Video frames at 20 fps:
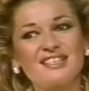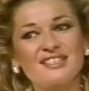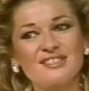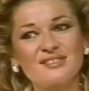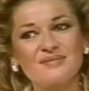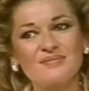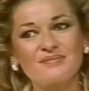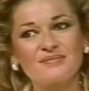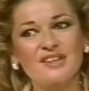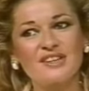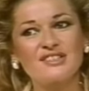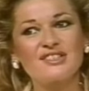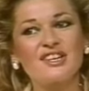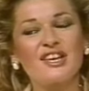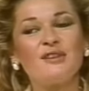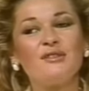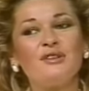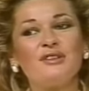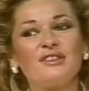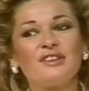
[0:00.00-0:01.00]
does. That's
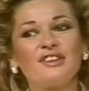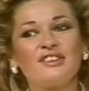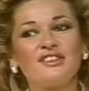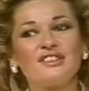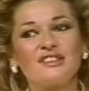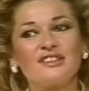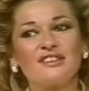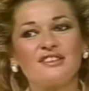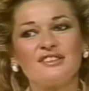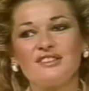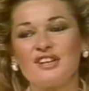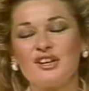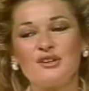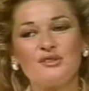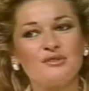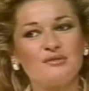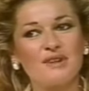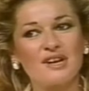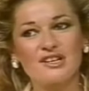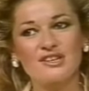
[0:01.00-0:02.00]
the only thing that
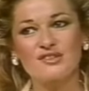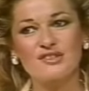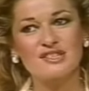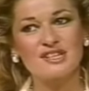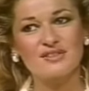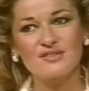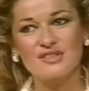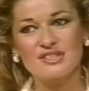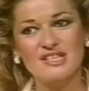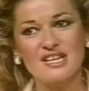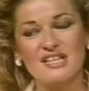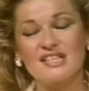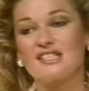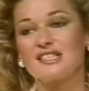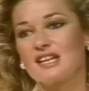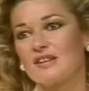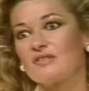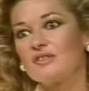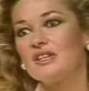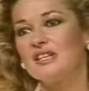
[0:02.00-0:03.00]
no director has ever said,
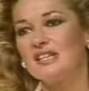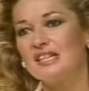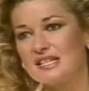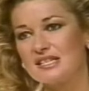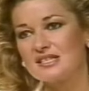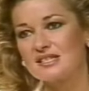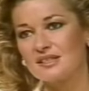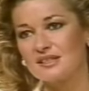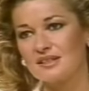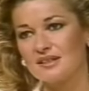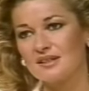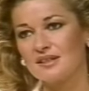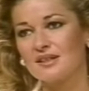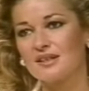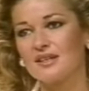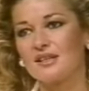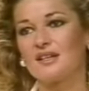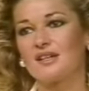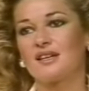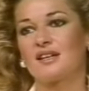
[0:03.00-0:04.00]
Stephanie, listen.
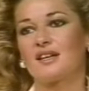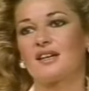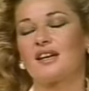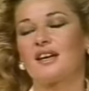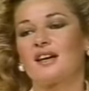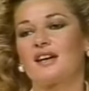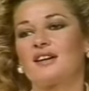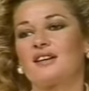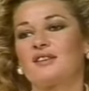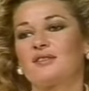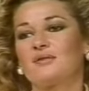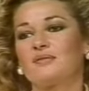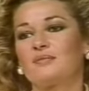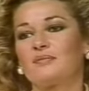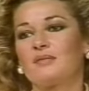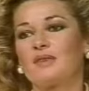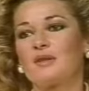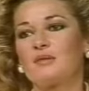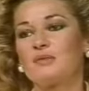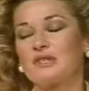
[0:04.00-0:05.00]

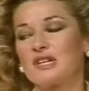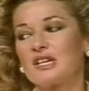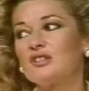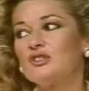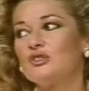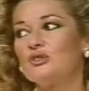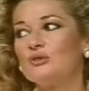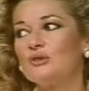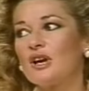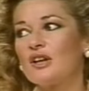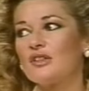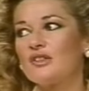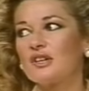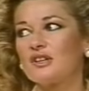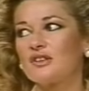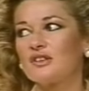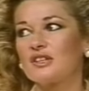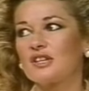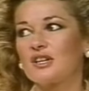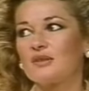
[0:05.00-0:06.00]
Um, but I do, I
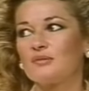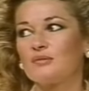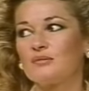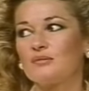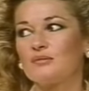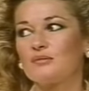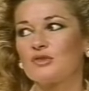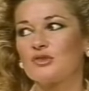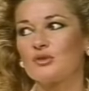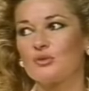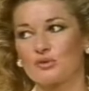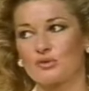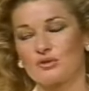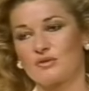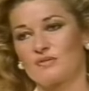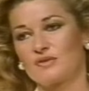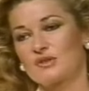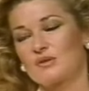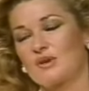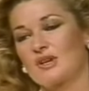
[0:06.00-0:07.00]
think that I'm thought
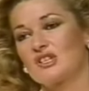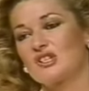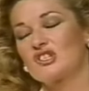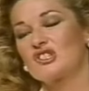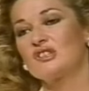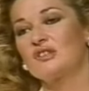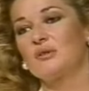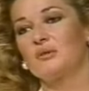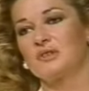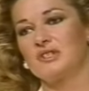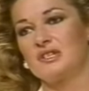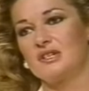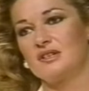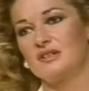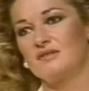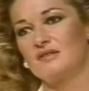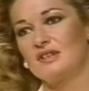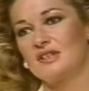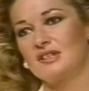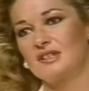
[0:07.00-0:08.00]
of as quite snotty
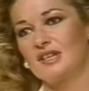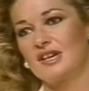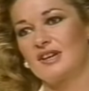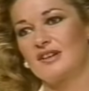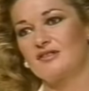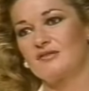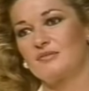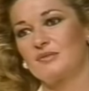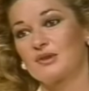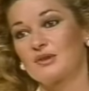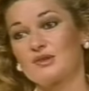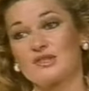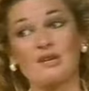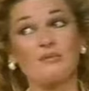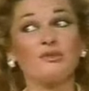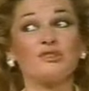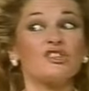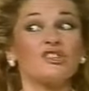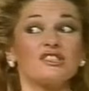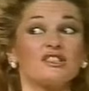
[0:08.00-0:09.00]
in real life because I
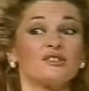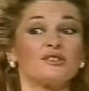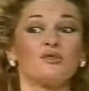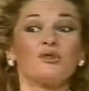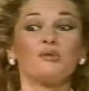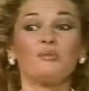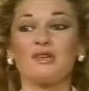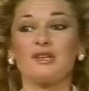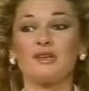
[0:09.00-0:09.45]
will just ignore